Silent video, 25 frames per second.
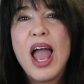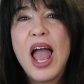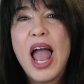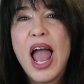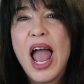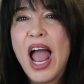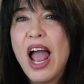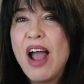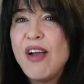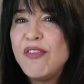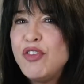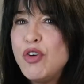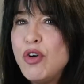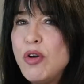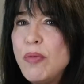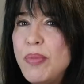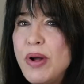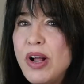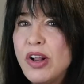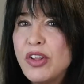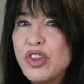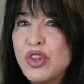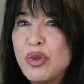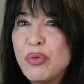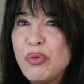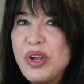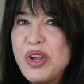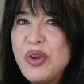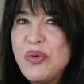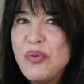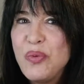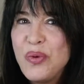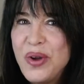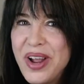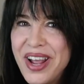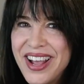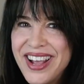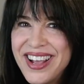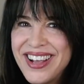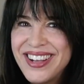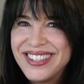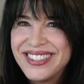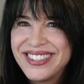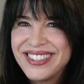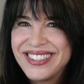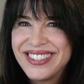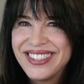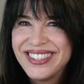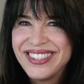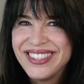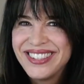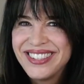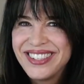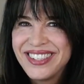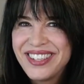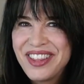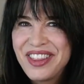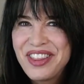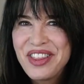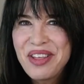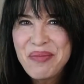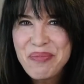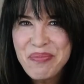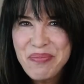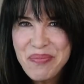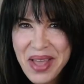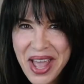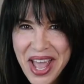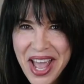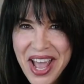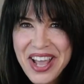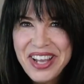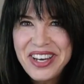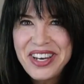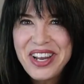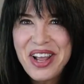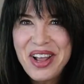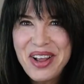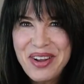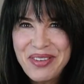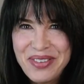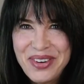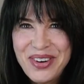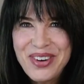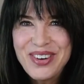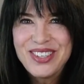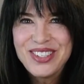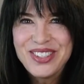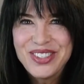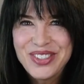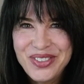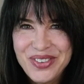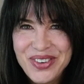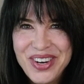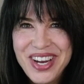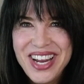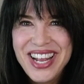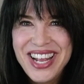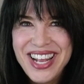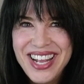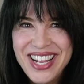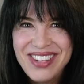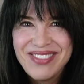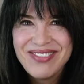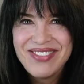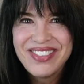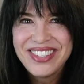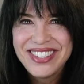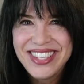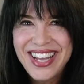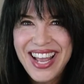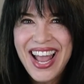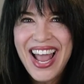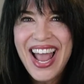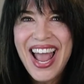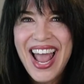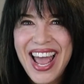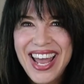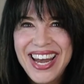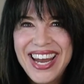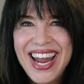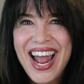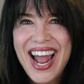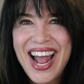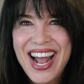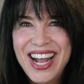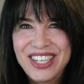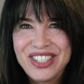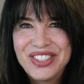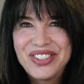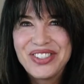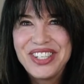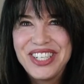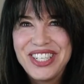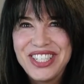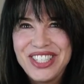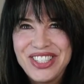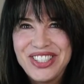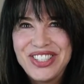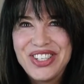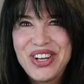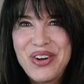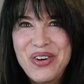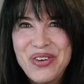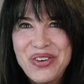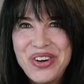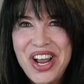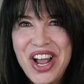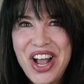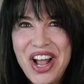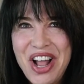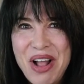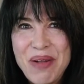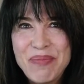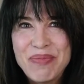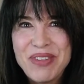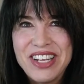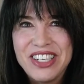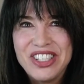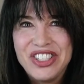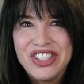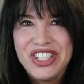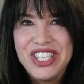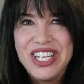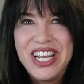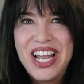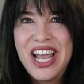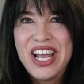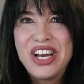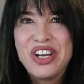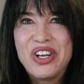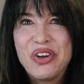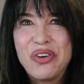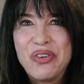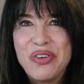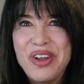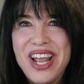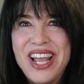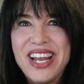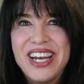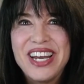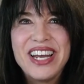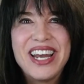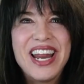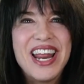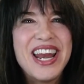After about 3 weeks, the man of her dreams had actually showed up that she had created.